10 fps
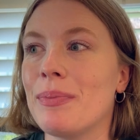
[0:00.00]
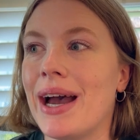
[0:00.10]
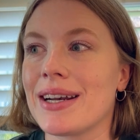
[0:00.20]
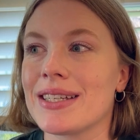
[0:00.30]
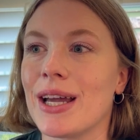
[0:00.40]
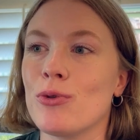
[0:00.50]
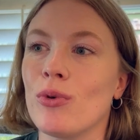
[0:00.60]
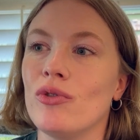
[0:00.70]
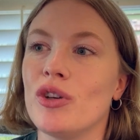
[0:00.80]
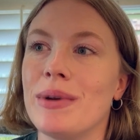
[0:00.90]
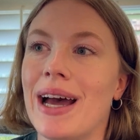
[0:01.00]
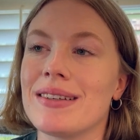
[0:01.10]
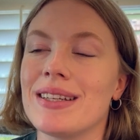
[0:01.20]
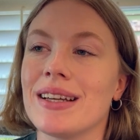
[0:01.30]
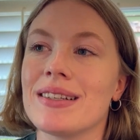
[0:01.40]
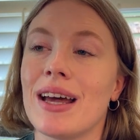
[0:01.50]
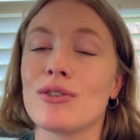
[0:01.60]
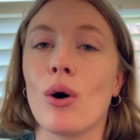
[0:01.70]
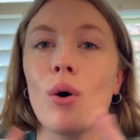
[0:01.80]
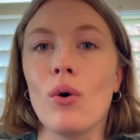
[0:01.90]
a packed schedule. Gymnastics as
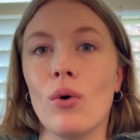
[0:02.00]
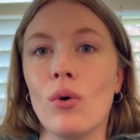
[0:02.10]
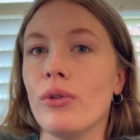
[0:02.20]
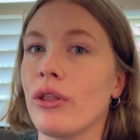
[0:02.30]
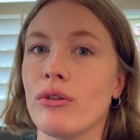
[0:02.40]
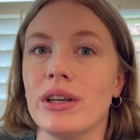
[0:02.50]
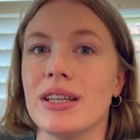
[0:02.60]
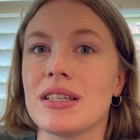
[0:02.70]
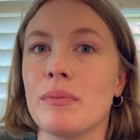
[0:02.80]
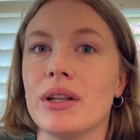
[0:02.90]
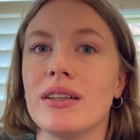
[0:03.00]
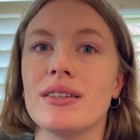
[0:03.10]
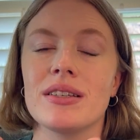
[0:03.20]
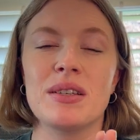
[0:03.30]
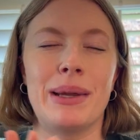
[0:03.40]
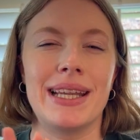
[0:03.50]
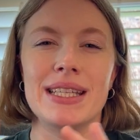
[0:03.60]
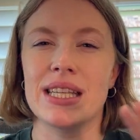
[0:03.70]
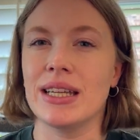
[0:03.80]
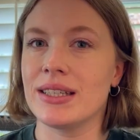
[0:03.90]
a whole, the 3 disciplines,
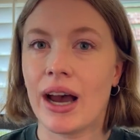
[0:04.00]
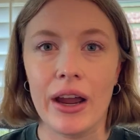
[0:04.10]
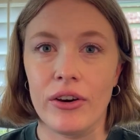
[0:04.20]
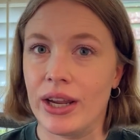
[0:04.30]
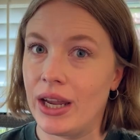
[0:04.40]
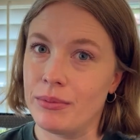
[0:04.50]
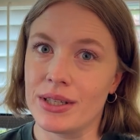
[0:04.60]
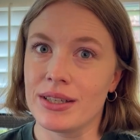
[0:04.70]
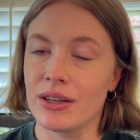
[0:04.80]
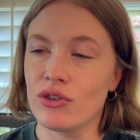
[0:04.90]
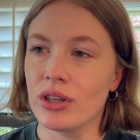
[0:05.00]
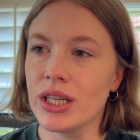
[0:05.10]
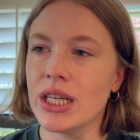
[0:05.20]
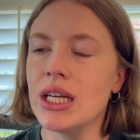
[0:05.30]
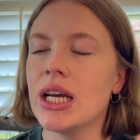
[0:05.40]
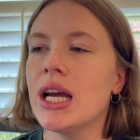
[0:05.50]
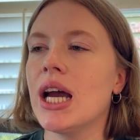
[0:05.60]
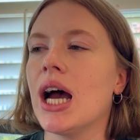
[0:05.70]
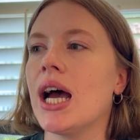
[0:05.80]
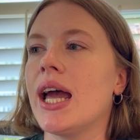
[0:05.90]
spans the entire games essentially,
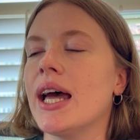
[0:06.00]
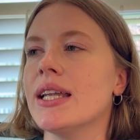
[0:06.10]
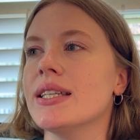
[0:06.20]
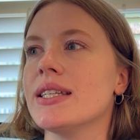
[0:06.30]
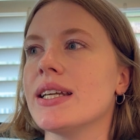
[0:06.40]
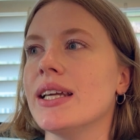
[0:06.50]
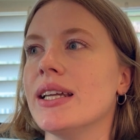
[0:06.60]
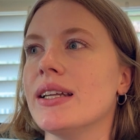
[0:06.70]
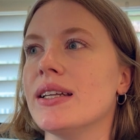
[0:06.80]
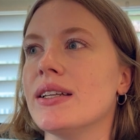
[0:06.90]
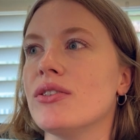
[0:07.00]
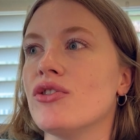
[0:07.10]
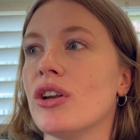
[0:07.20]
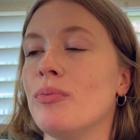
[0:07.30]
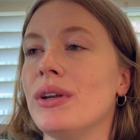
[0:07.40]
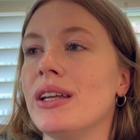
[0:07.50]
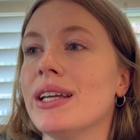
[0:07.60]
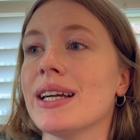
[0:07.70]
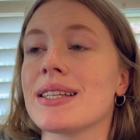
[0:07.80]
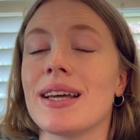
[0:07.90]
and it should be
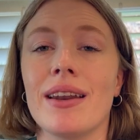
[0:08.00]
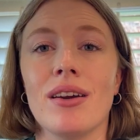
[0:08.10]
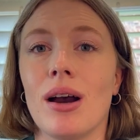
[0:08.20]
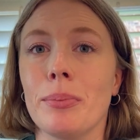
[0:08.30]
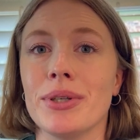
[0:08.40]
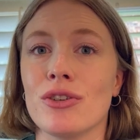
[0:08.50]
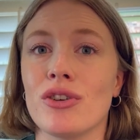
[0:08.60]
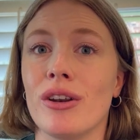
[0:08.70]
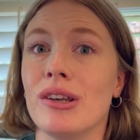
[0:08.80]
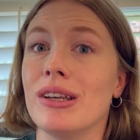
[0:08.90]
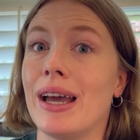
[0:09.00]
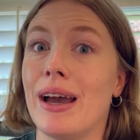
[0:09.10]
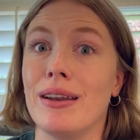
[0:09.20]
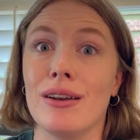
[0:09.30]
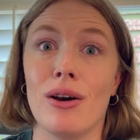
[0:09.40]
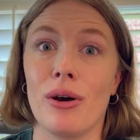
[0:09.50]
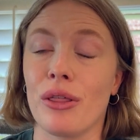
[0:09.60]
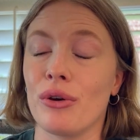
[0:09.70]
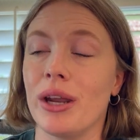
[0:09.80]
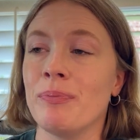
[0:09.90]
exciting competition in all
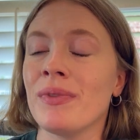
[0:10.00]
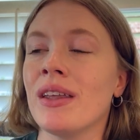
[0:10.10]
3.